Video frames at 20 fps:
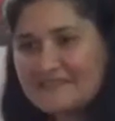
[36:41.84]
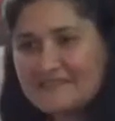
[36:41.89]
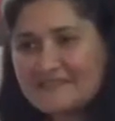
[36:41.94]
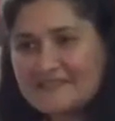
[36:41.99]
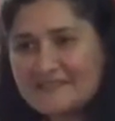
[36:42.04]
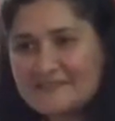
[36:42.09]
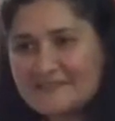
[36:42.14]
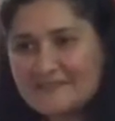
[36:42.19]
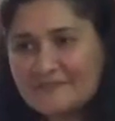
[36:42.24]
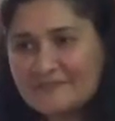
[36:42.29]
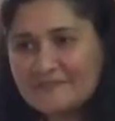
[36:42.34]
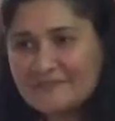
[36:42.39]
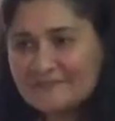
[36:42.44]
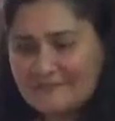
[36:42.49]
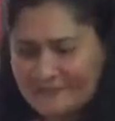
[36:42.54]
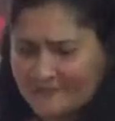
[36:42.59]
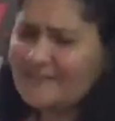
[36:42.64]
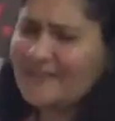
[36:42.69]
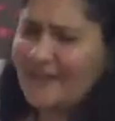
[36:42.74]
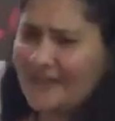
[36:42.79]
will evolve.
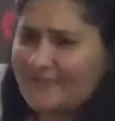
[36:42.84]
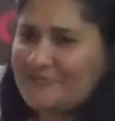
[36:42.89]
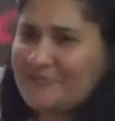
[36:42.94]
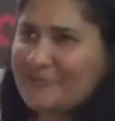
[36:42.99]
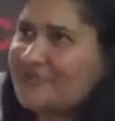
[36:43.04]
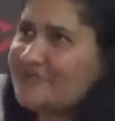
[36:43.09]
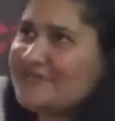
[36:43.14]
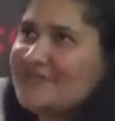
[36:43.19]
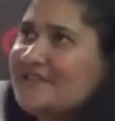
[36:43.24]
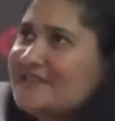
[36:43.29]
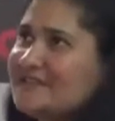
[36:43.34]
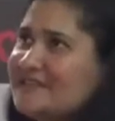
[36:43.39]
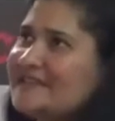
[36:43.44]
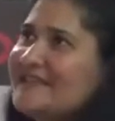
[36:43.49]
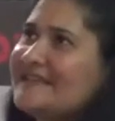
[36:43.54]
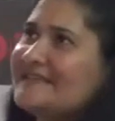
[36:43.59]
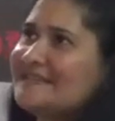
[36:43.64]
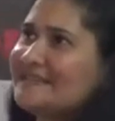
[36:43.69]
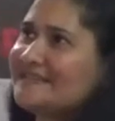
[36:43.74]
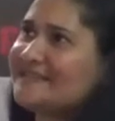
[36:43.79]
Yeah, because it's
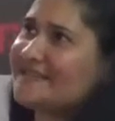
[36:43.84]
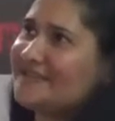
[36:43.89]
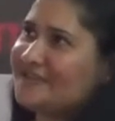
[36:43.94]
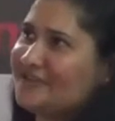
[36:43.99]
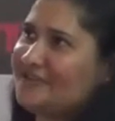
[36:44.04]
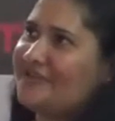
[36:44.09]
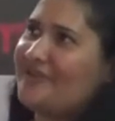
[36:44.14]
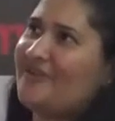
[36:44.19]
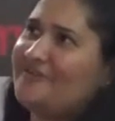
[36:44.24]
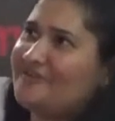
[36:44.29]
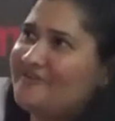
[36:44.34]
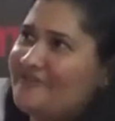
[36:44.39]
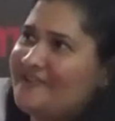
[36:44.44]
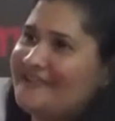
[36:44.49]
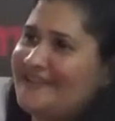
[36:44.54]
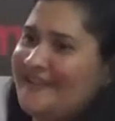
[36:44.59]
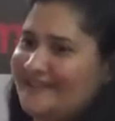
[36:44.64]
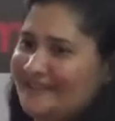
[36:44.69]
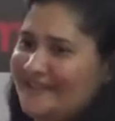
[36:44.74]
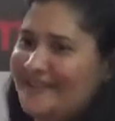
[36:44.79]
necessary to
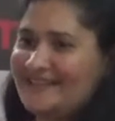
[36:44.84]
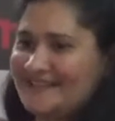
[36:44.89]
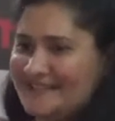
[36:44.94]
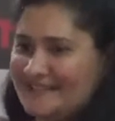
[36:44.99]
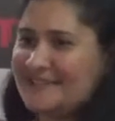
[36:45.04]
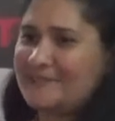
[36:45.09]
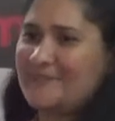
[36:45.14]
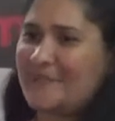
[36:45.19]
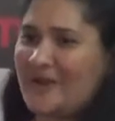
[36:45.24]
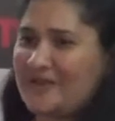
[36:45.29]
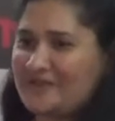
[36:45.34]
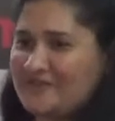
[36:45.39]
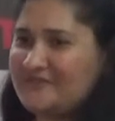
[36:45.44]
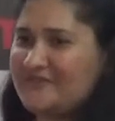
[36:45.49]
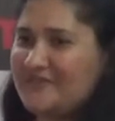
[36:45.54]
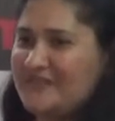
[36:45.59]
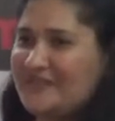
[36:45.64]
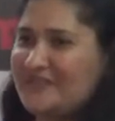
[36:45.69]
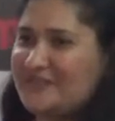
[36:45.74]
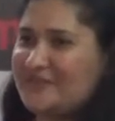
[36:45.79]
confront that. That's the part of
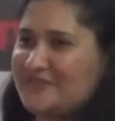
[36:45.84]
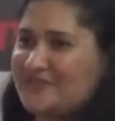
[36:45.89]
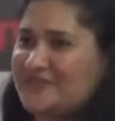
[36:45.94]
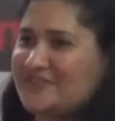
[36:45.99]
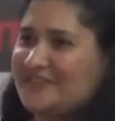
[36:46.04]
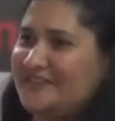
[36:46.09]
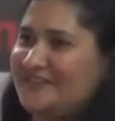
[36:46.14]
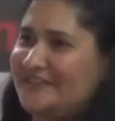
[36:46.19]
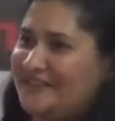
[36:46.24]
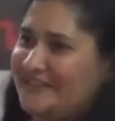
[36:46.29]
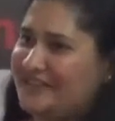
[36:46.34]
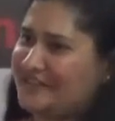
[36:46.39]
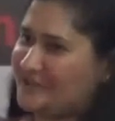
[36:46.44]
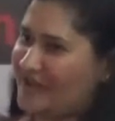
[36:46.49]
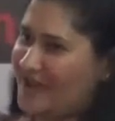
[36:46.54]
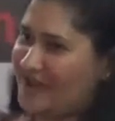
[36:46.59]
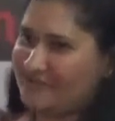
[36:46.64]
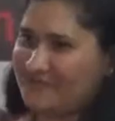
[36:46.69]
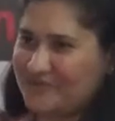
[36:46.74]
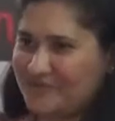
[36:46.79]
the hero's journey, right? You
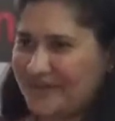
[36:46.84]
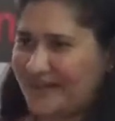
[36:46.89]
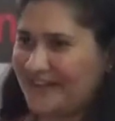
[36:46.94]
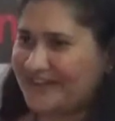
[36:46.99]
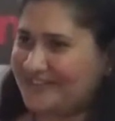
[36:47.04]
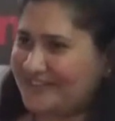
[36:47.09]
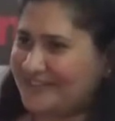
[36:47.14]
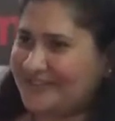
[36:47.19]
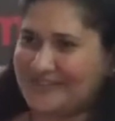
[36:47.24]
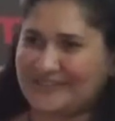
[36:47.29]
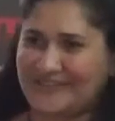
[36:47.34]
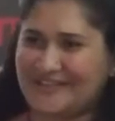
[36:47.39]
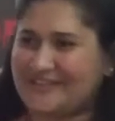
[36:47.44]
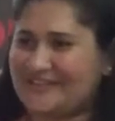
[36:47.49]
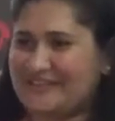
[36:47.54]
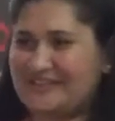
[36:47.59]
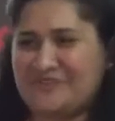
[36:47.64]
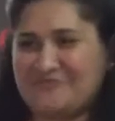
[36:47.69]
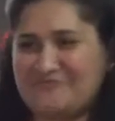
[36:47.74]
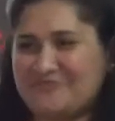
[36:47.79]
have to get into that
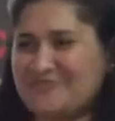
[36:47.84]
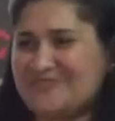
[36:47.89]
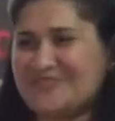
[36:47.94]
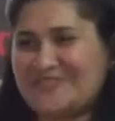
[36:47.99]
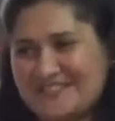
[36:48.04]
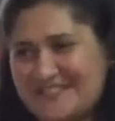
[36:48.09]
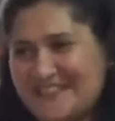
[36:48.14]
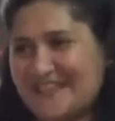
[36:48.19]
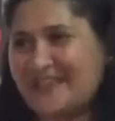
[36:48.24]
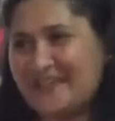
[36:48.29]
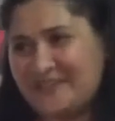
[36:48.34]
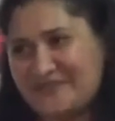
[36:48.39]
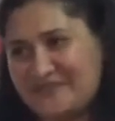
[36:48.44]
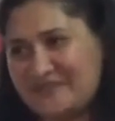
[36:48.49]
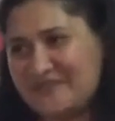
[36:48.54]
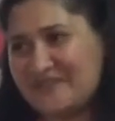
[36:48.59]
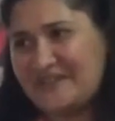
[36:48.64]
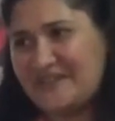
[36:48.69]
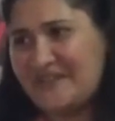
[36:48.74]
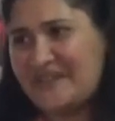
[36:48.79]
innermost
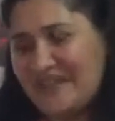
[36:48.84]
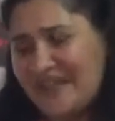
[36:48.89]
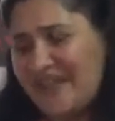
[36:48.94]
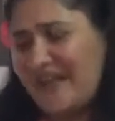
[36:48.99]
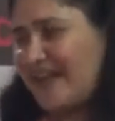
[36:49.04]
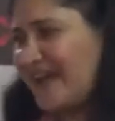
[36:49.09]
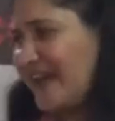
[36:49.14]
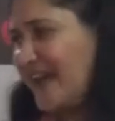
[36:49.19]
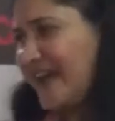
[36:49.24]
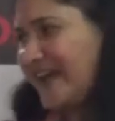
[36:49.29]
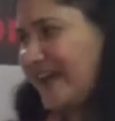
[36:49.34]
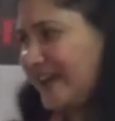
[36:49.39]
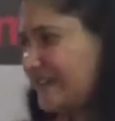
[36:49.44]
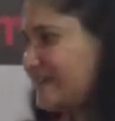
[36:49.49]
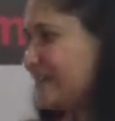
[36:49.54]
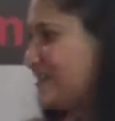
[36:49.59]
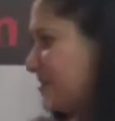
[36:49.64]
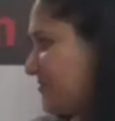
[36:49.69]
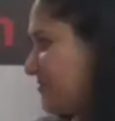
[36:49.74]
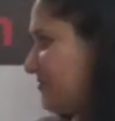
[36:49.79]
cave.
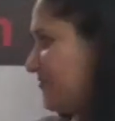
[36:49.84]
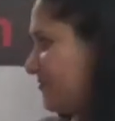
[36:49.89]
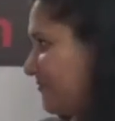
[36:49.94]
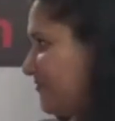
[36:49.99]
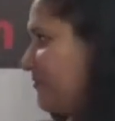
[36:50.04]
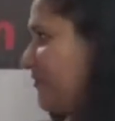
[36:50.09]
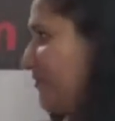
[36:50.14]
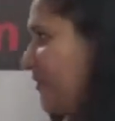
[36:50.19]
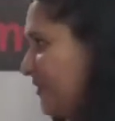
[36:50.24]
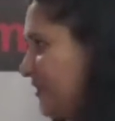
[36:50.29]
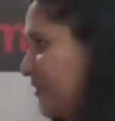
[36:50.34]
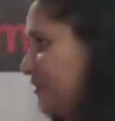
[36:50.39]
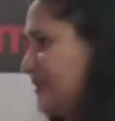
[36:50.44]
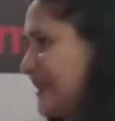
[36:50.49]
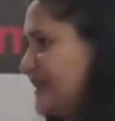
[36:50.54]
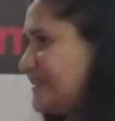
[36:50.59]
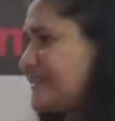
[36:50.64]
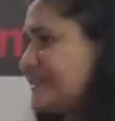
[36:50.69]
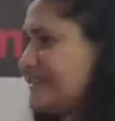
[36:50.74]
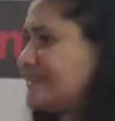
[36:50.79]
And for
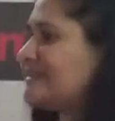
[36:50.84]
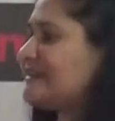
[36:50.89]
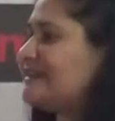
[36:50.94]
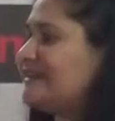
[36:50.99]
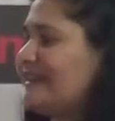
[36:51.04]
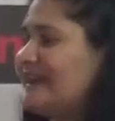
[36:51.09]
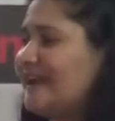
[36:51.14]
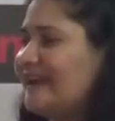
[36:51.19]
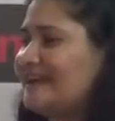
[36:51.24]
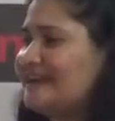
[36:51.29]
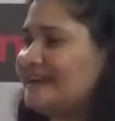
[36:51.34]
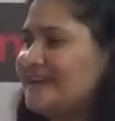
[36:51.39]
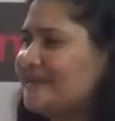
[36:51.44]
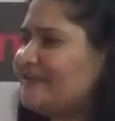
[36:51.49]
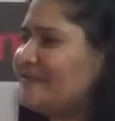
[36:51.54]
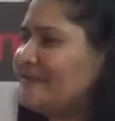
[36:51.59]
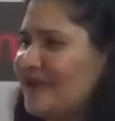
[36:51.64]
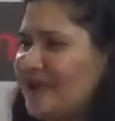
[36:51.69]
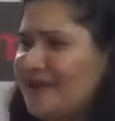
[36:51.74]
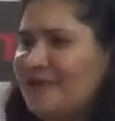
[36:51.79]
US as a
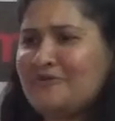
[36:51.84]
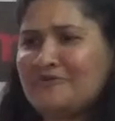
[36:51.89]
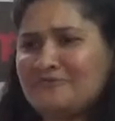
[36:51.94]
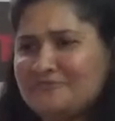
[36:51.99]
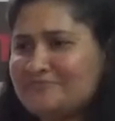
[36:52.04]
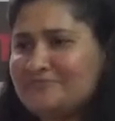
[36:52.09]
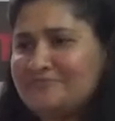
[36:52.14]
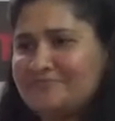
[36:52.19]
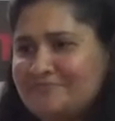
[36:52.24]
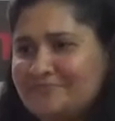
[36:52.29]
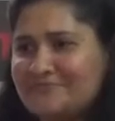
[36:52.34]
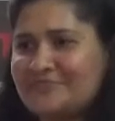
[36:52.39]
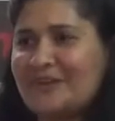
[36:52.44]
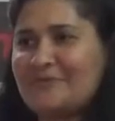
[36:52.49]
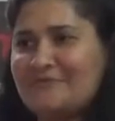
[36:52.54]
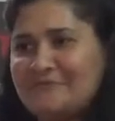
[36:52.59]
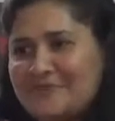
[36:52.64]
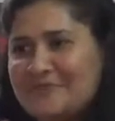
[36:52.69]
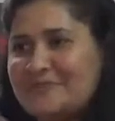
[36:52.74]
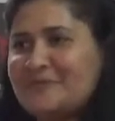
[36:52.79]
collective now,
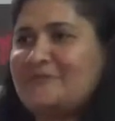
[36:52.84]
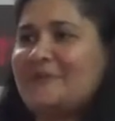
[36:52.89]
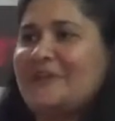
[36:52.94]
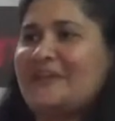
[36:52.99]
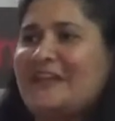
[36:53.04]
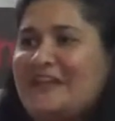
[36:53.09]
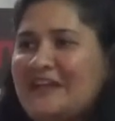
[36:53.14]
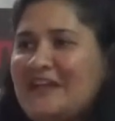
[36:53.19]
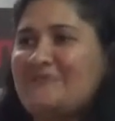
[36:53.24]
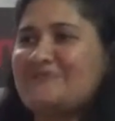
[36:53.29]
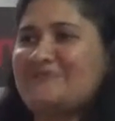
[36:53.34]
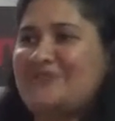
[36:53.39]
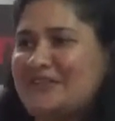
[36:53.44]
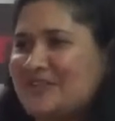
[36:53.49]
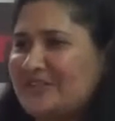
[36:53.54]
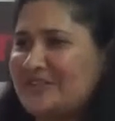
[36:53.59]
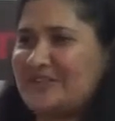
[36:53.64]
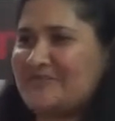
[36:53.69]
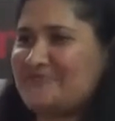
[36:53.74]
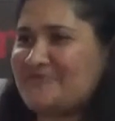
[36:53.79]
Trump is bringing up
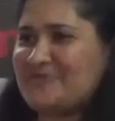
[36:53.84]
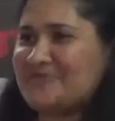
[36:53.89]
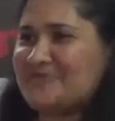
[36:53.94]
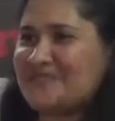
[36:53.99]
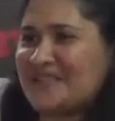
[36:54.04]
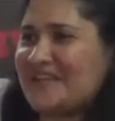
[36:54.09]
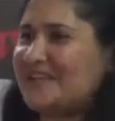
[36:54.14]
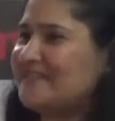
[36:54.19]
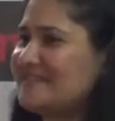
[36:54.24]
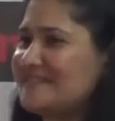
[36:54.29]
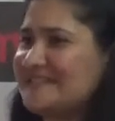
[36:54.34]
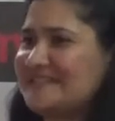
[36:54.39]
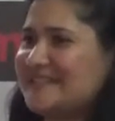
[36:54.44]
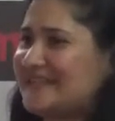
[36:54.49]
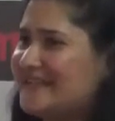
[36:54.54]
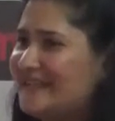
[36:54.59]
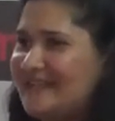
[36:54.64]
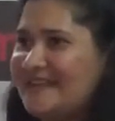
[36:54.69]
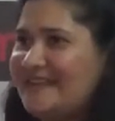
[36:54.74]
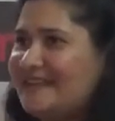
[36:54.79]
that innermost cave and
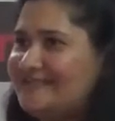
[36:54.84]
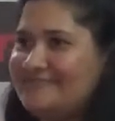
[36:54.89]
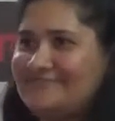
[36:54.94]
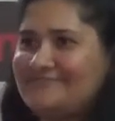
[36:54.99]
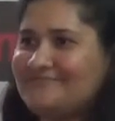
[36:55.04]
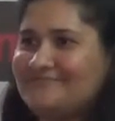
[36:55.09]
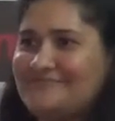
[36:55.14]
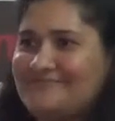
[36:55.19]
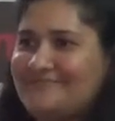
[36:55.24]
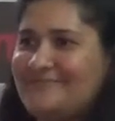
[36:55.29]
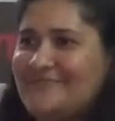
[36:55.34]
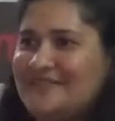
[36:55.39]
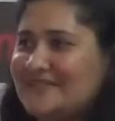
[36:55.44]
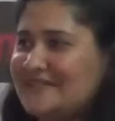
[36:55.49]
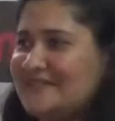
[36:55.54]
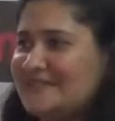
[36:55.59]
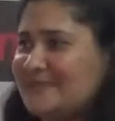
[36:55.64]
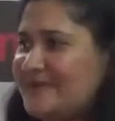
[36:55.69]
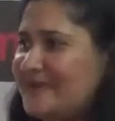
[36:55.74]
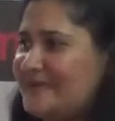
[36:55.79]
saying, hey, this
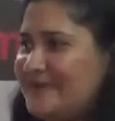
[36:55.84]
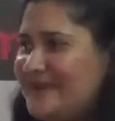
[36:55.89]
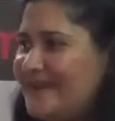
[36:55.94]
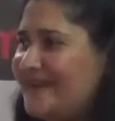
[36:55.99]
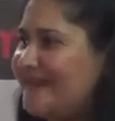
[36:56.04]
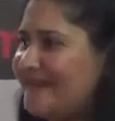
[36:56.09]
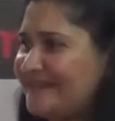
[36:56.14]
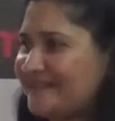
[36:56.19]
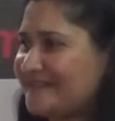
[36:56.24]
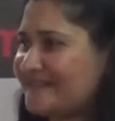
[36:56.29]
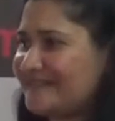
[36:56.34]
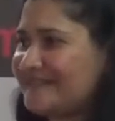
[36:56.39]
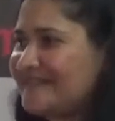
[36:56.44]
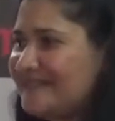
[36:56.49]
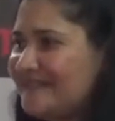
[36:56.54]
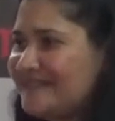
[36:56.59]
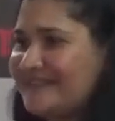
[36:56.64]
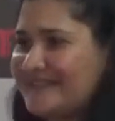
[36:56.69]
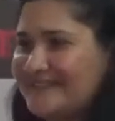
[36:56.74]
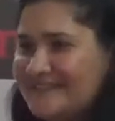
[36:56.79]
is where we are.
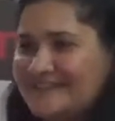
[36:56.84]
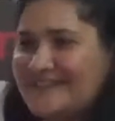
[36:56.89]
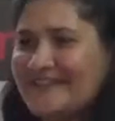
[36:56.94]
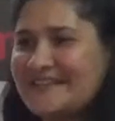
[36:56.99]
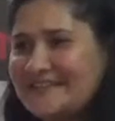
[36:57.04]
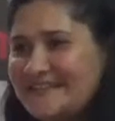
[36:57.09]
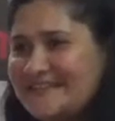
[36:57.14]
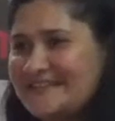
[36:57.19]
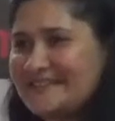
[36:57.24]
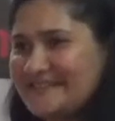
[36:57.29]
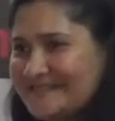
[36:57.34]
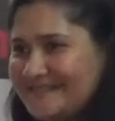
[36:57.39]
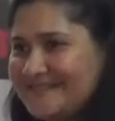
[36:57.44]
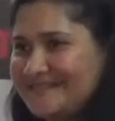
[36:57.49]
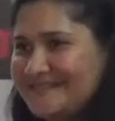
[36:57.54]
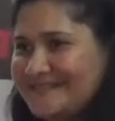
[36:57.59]
Address it